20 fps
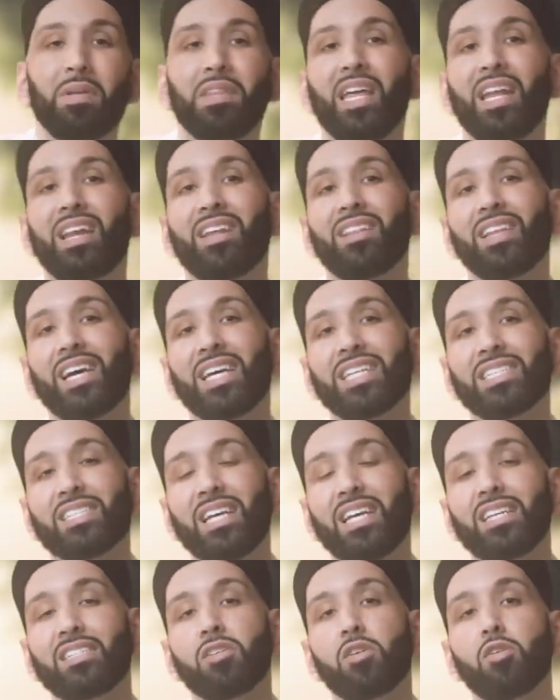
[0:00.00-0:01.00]
But then Allah
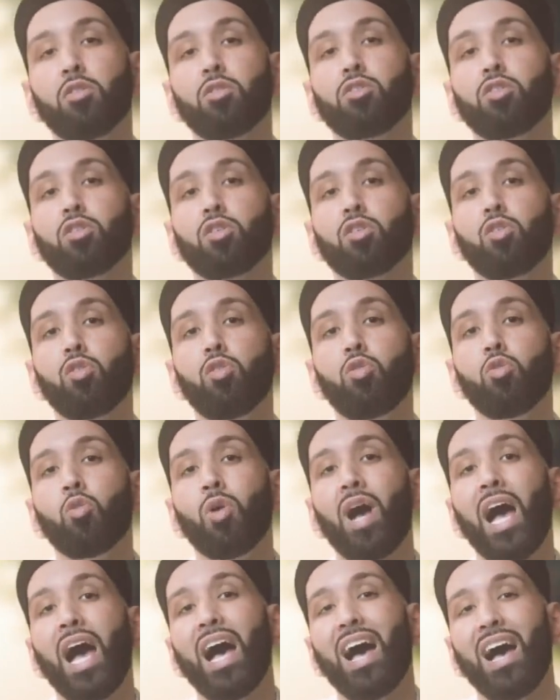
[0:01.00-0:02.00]
says,
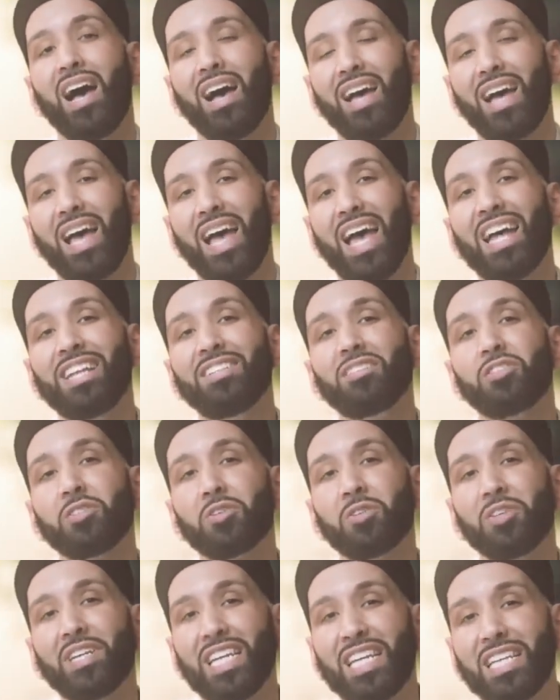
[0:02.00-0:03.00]
Udkhuluha,
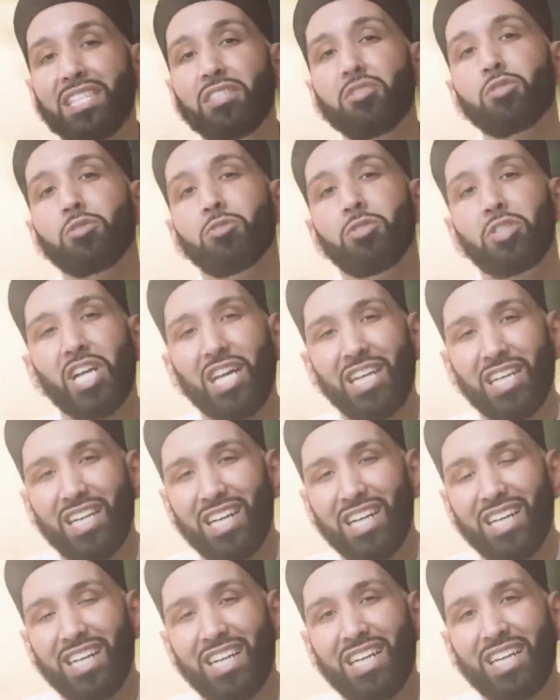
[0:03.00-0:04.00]
enter into
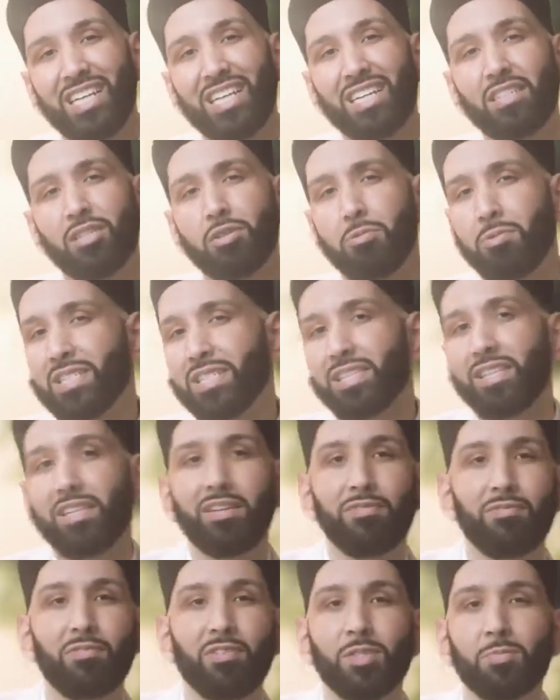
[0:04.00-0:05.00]
Jannah. So what's the
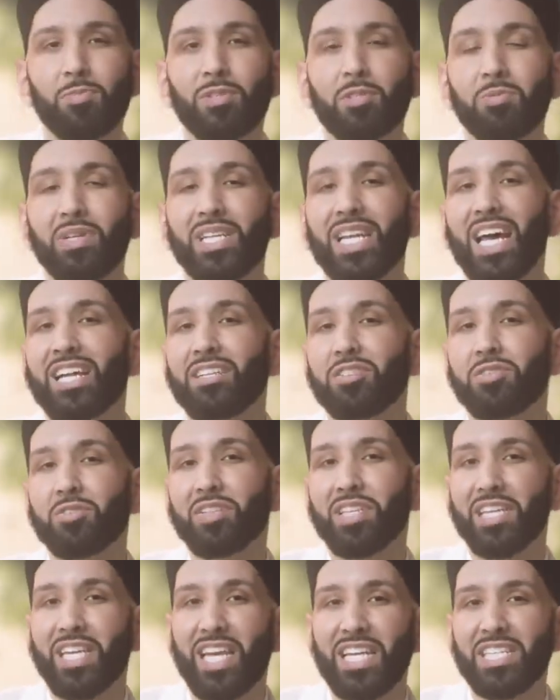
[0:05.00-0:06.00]
difference between
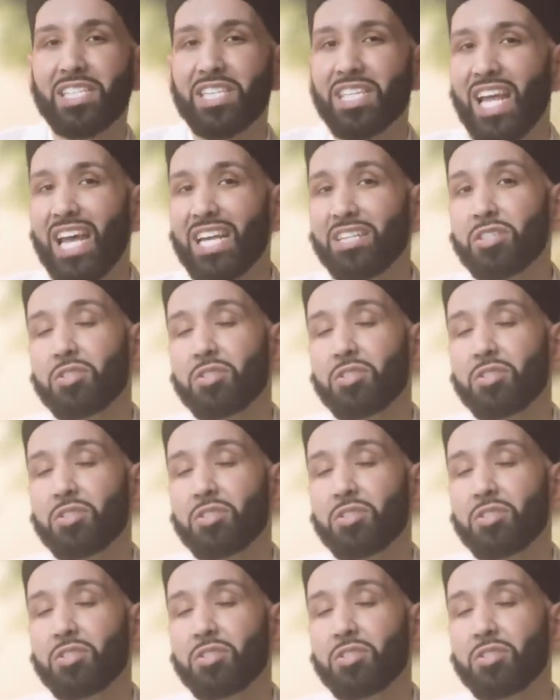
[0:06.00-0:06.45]
enter the gates and